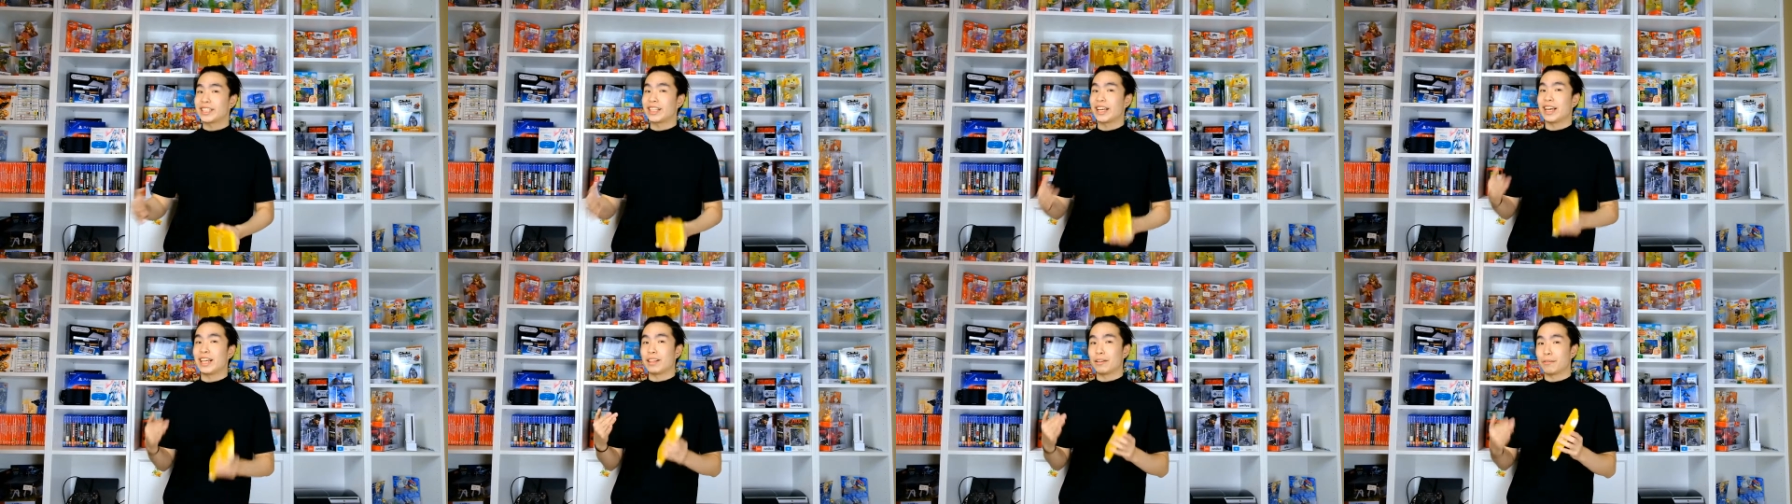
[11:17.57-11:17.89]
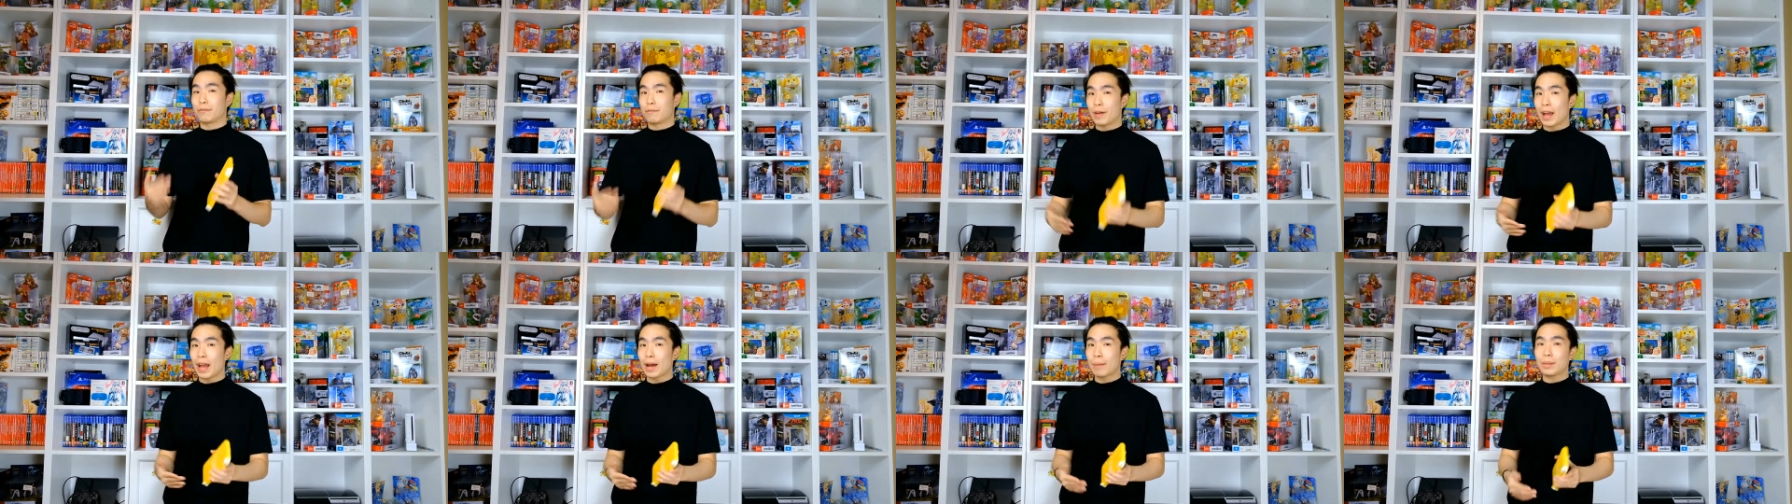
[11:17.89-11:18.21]
kids
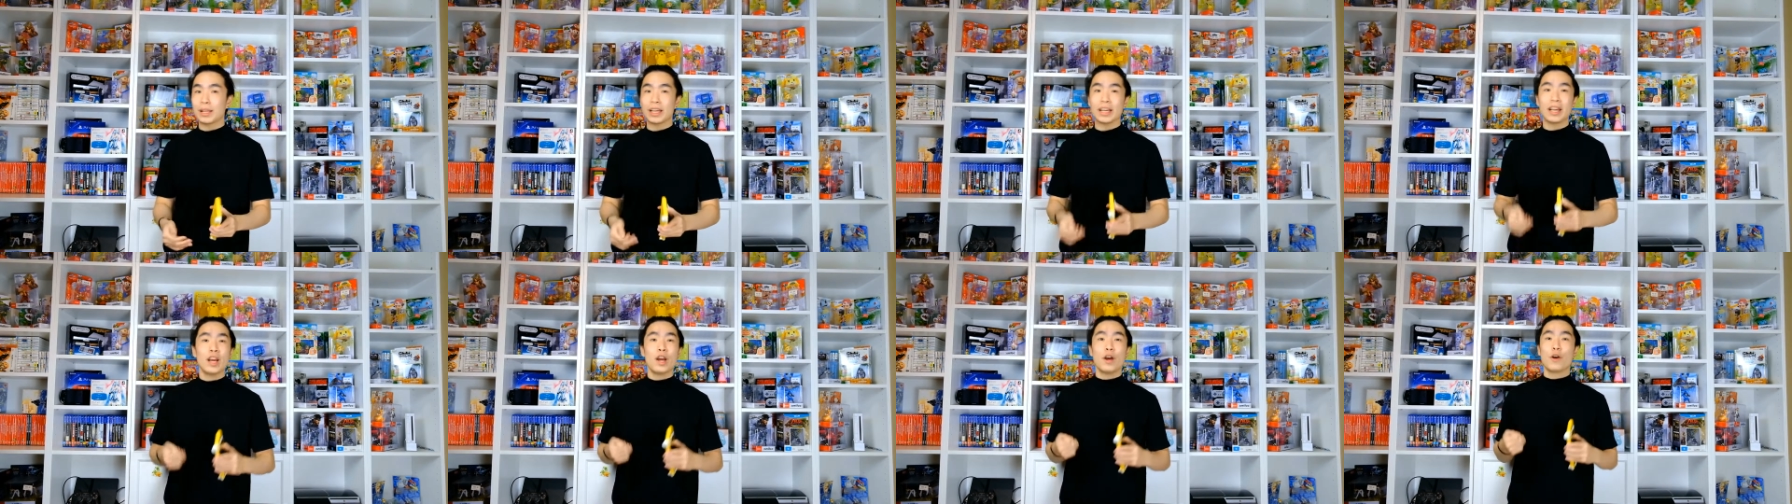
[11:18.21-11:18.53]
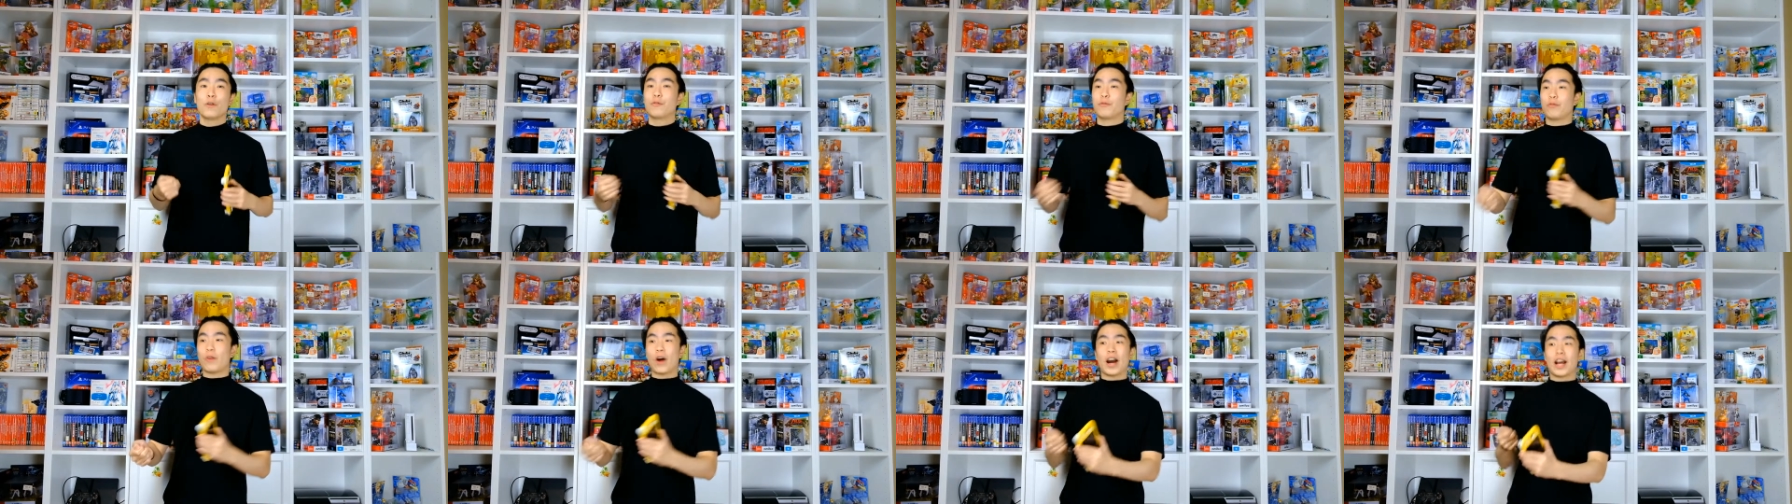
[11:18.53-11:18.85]
in the family
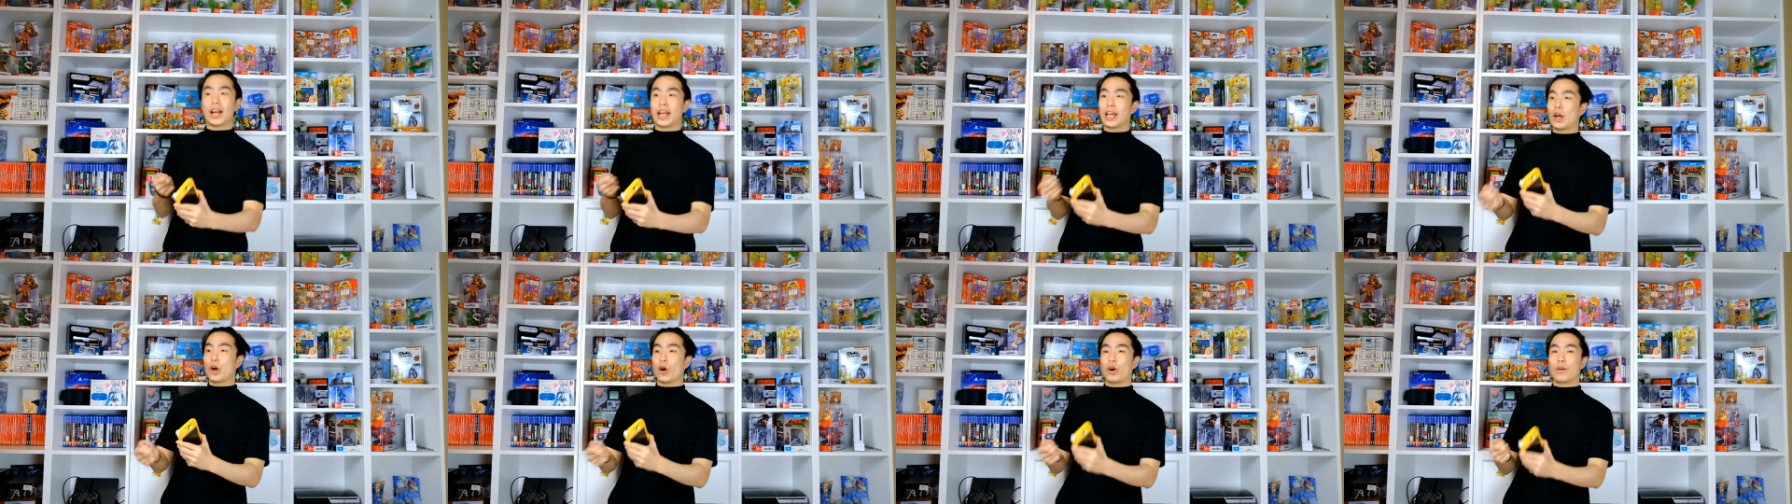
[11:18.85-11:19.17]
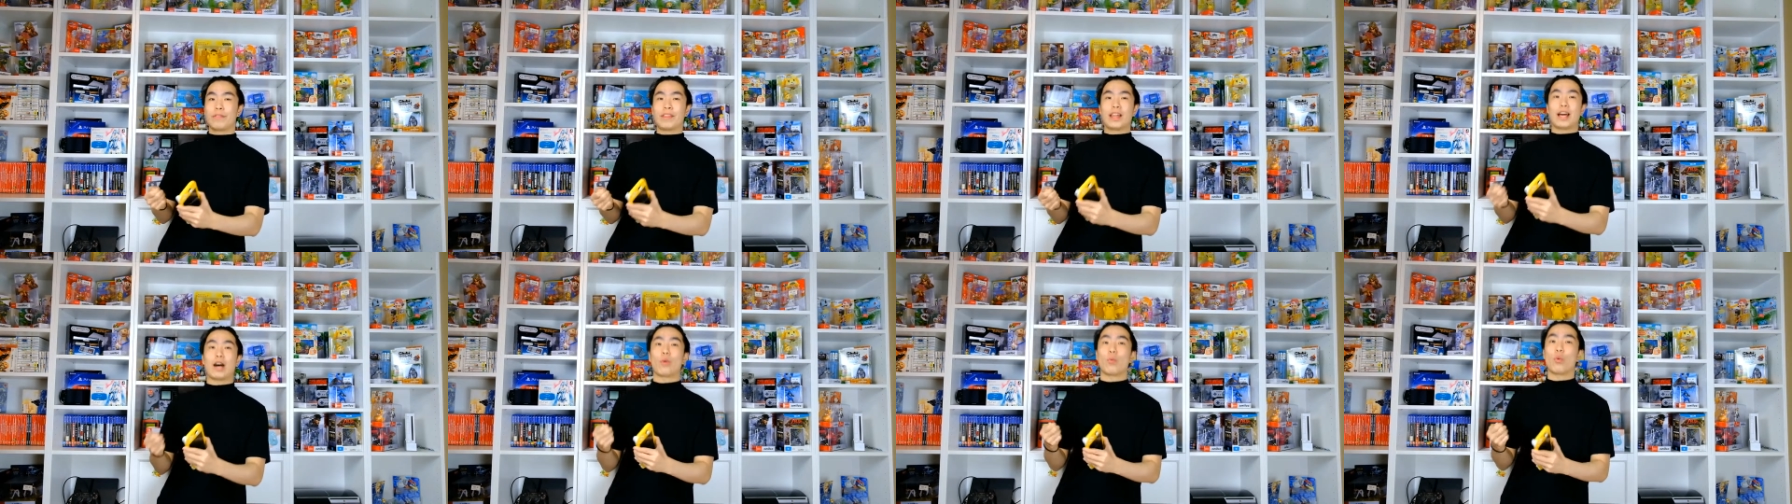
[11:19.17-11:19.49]

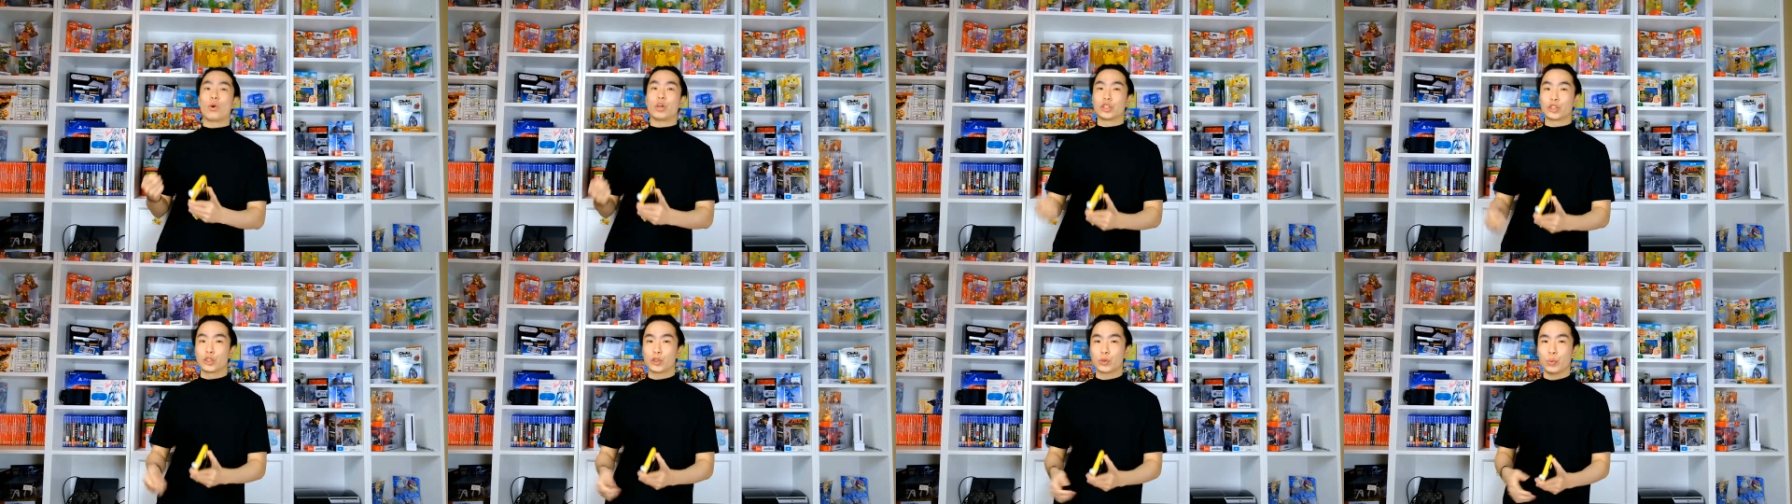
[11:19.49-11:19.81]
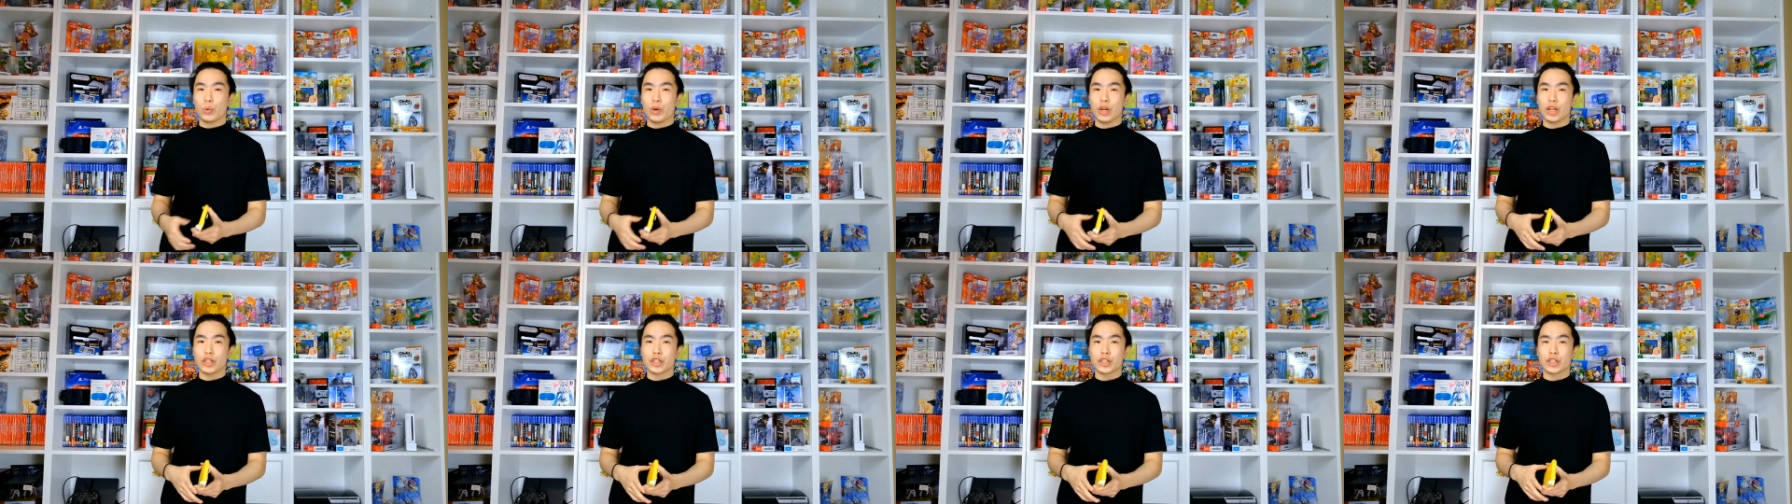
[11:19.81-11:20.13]
fighting over that one
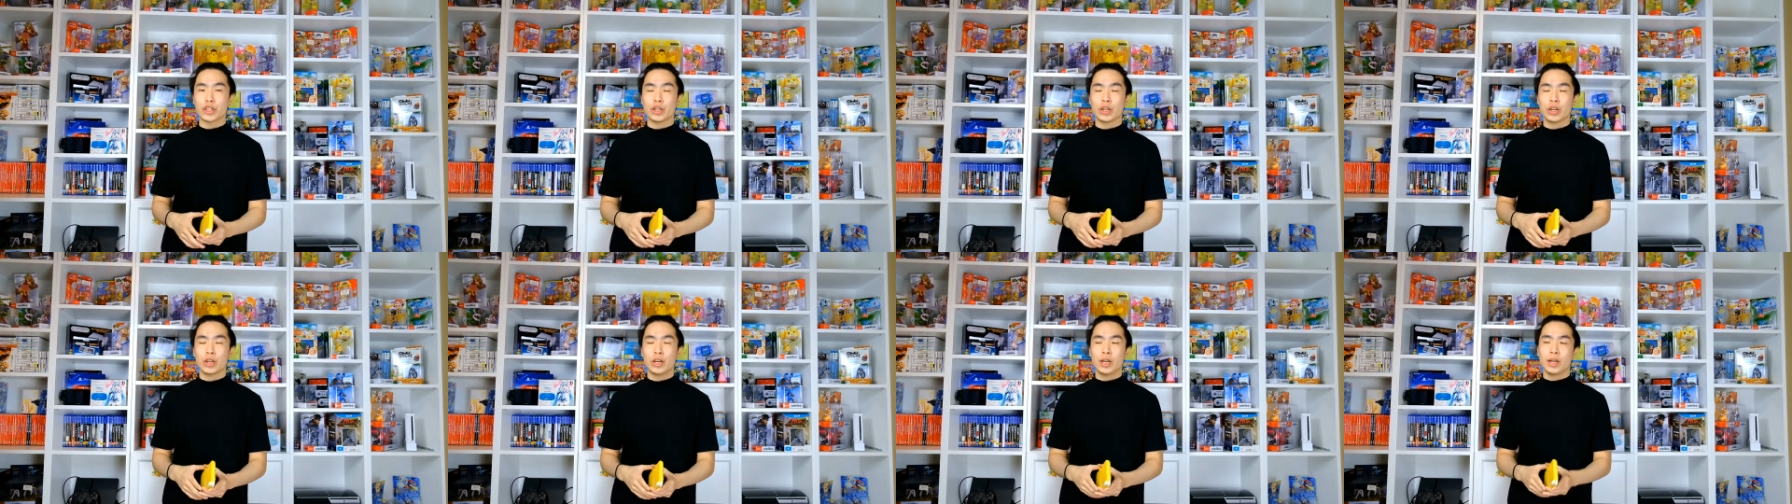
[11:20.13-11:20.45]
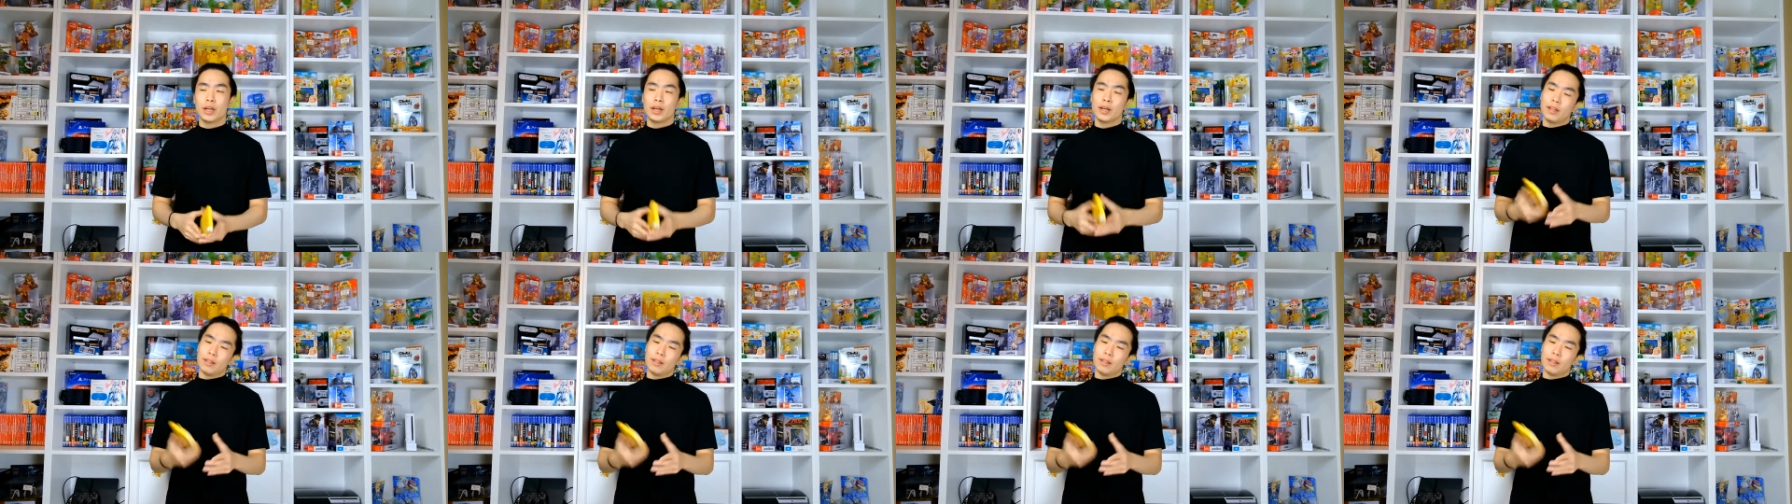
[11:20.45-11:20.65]
Switch,